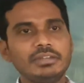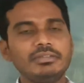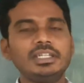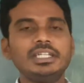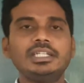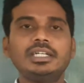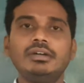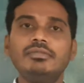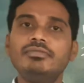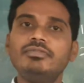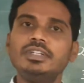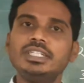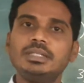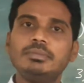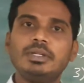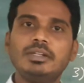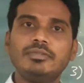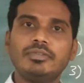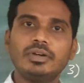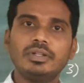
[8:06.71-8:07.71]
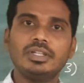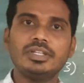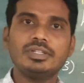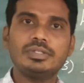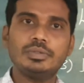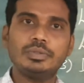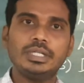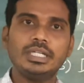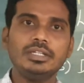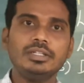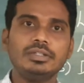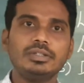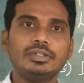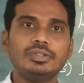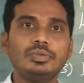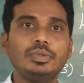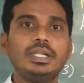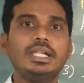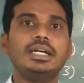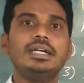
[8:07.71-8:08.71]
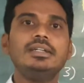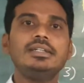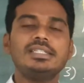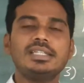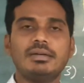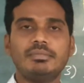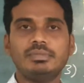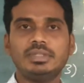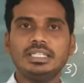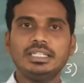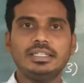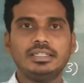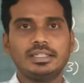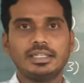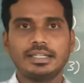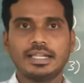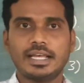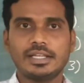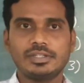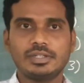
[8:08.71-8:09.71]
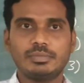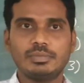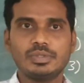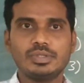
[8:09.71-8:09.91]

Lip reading: very comfortable for the student to learn something in the classroom.